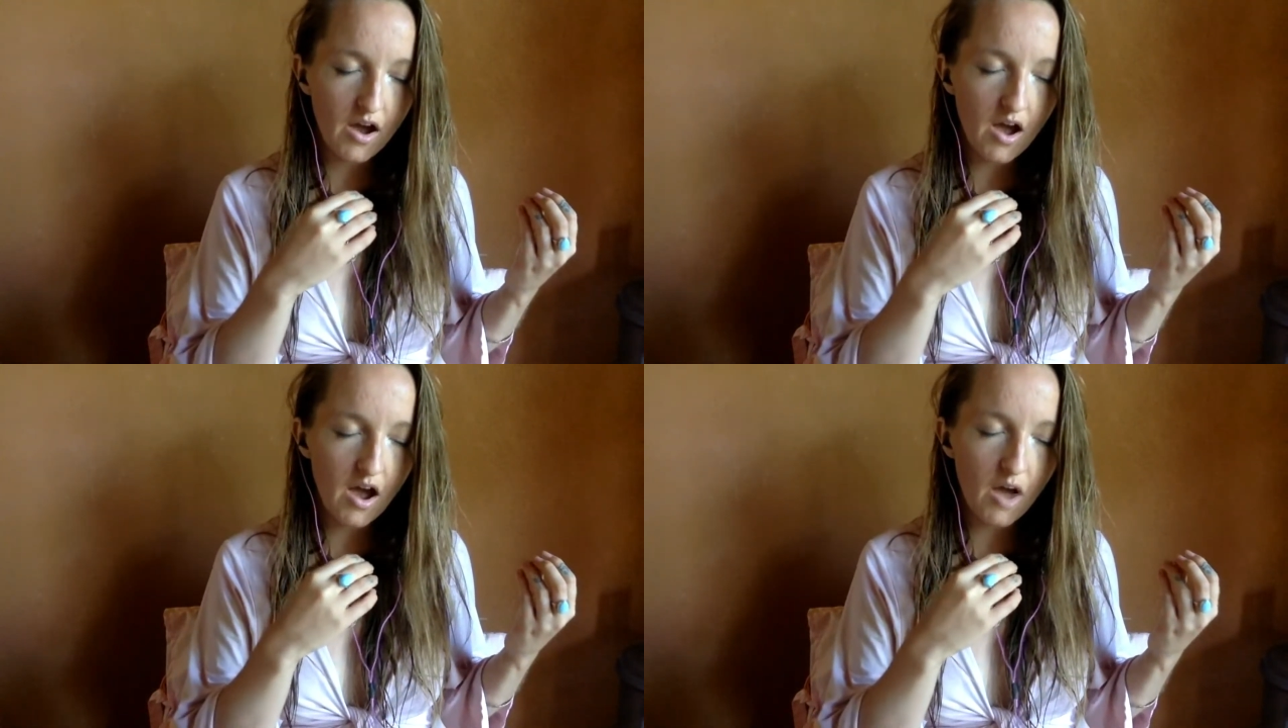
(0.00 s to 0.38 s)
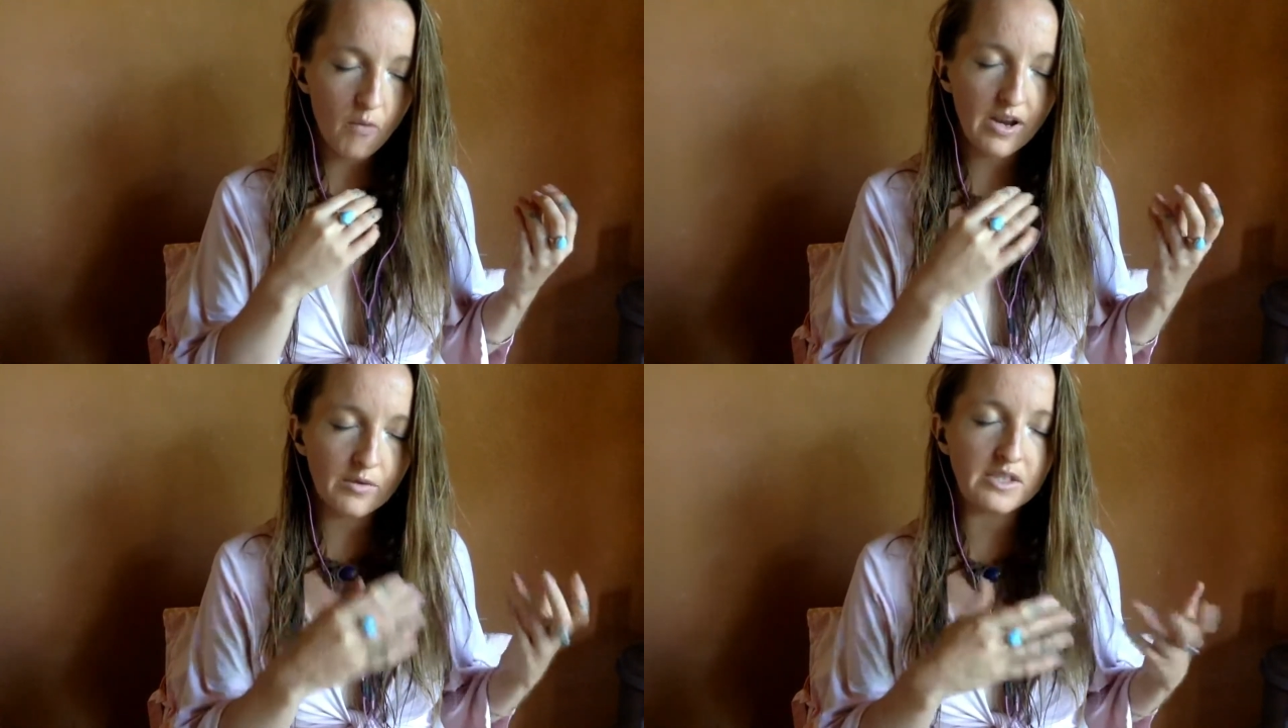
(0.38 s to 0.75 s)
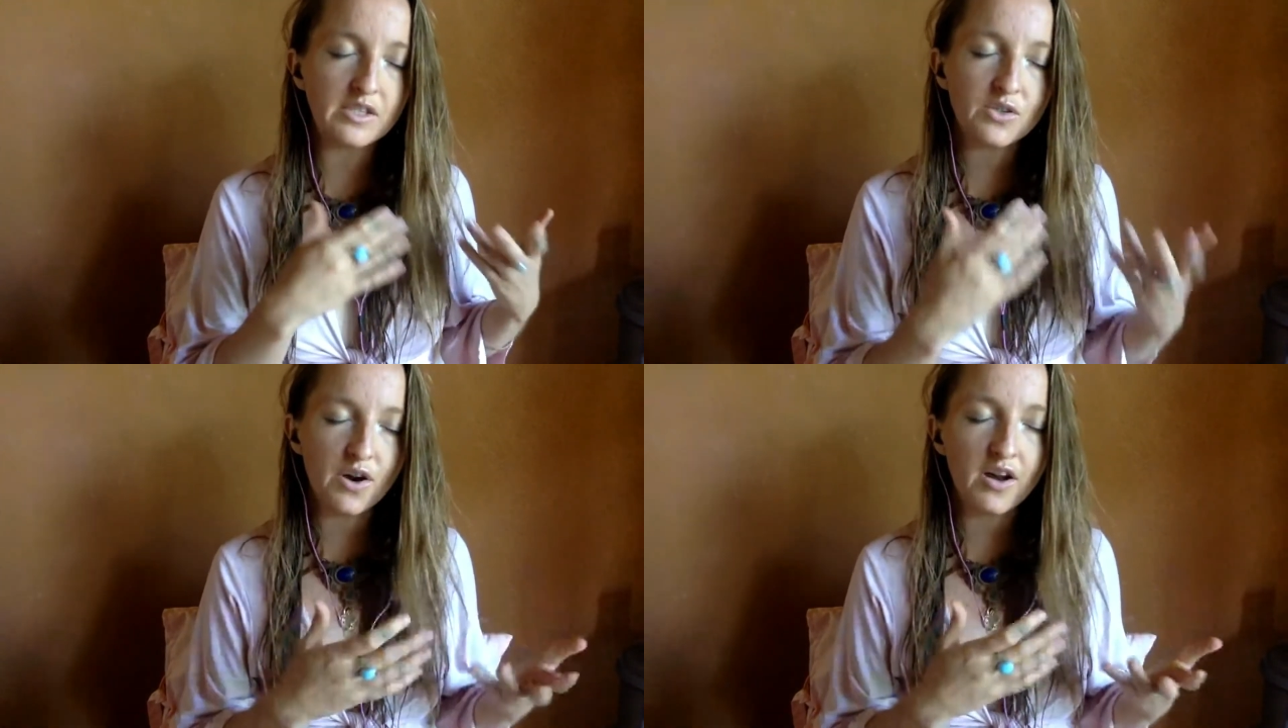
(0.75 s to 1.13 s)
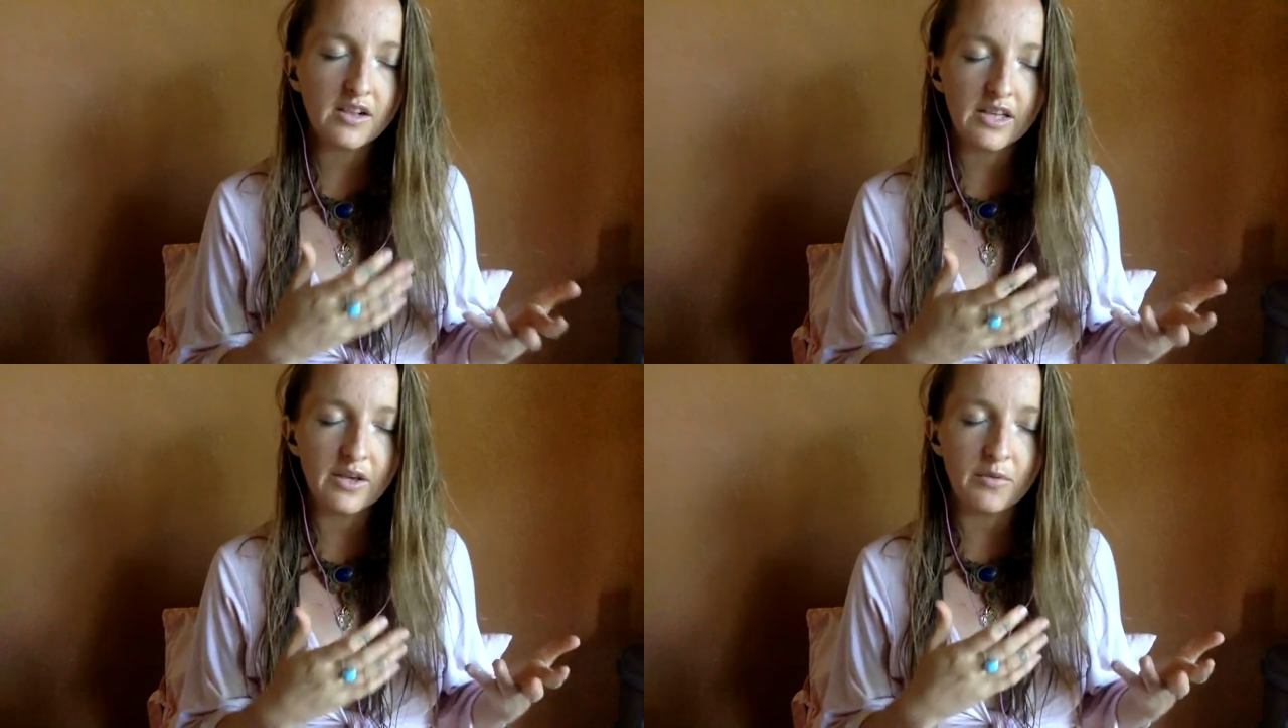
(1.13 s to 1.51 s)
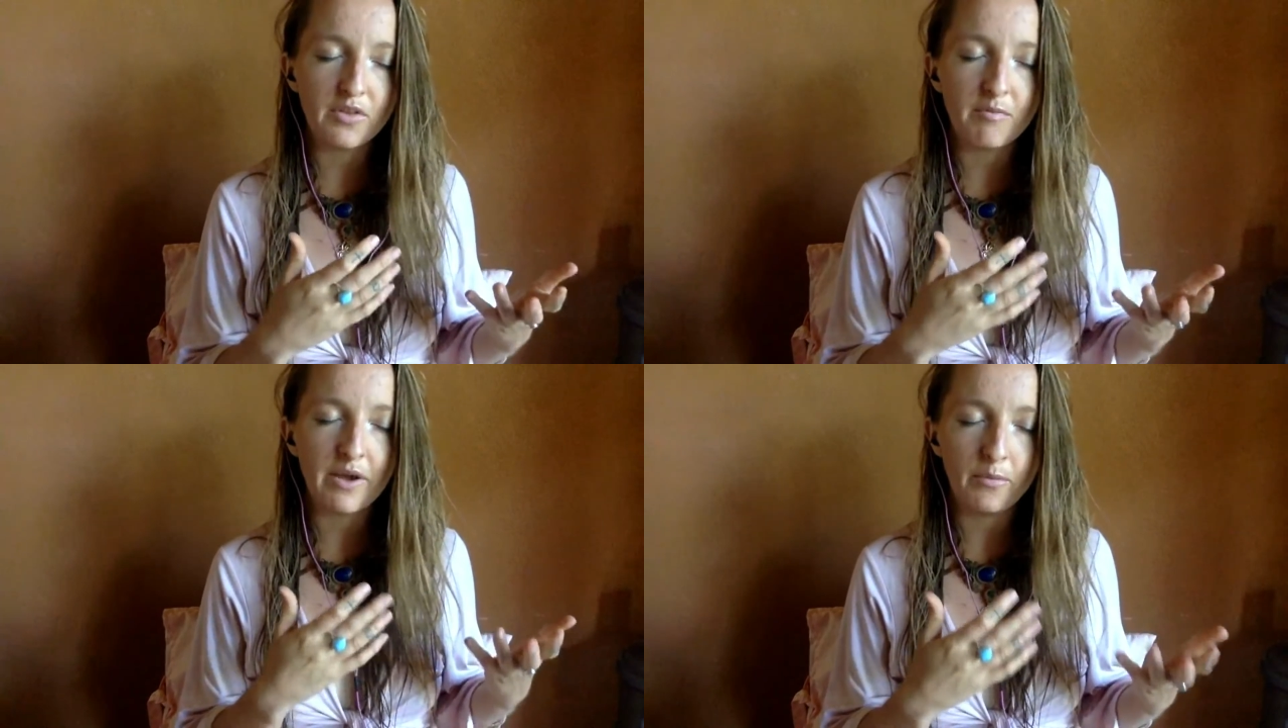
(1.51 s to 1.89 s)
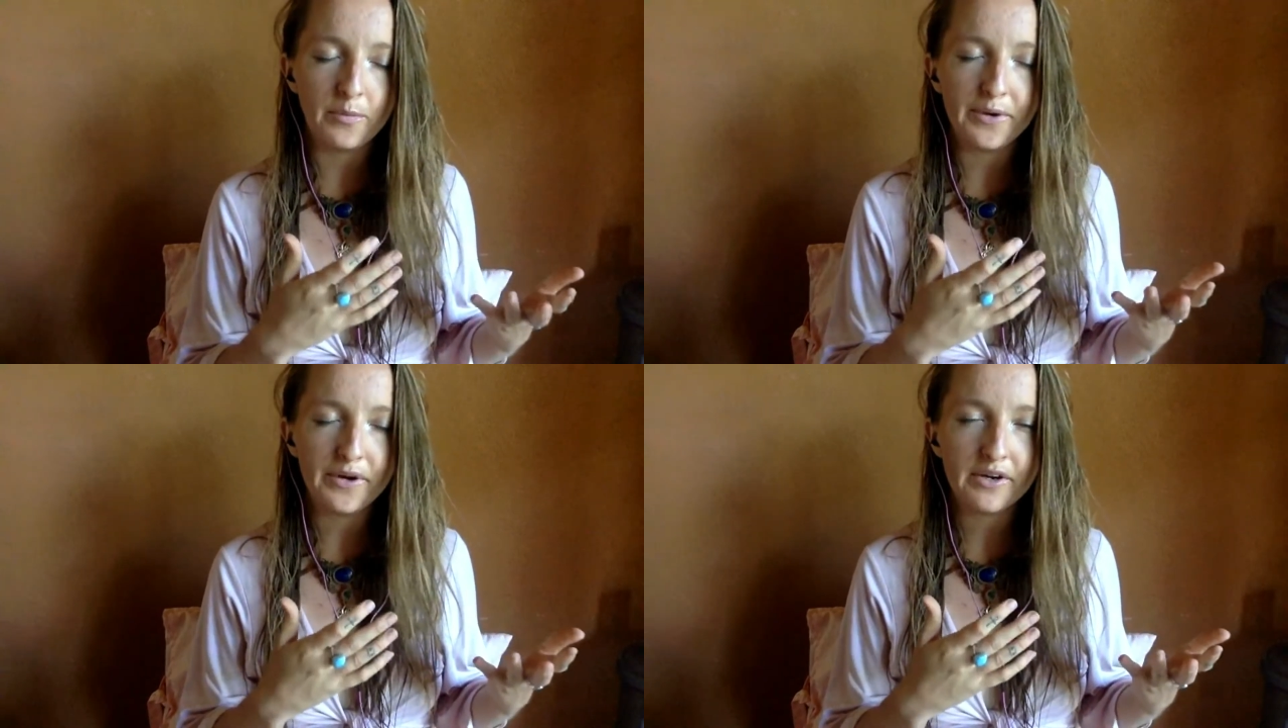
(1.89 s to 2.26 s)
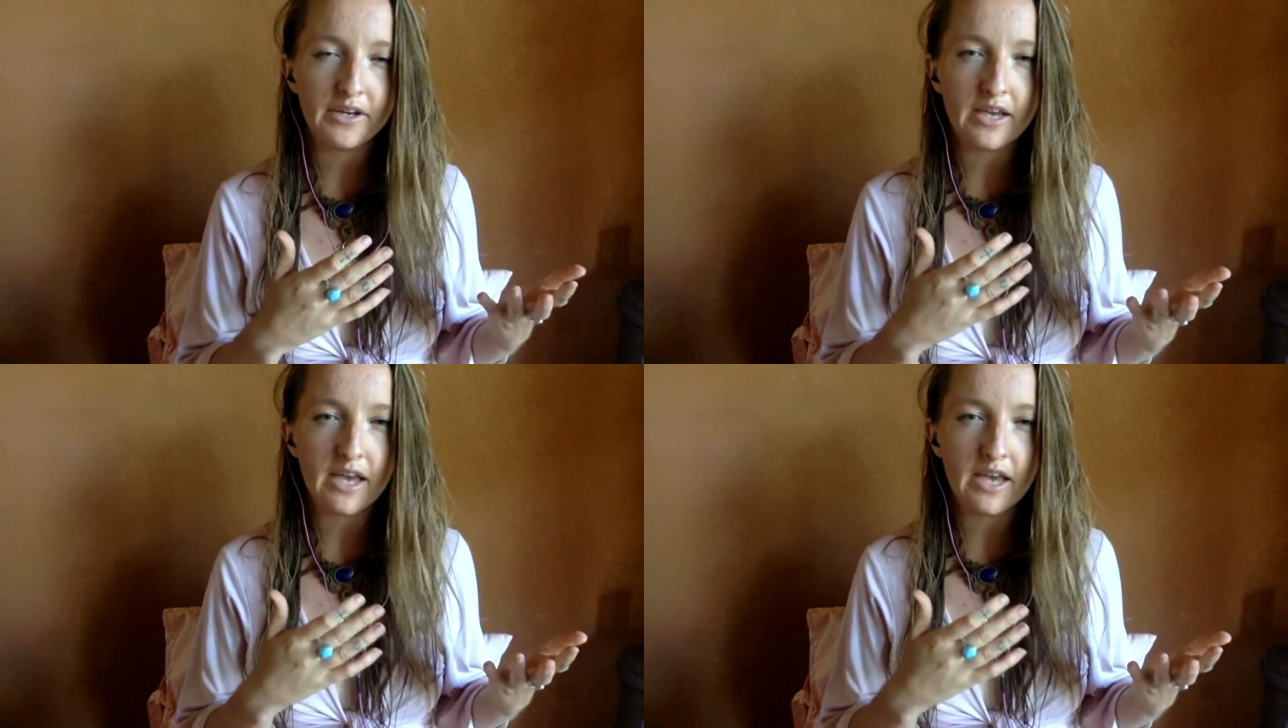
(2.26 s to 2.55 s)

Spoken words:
when I was struggling with my work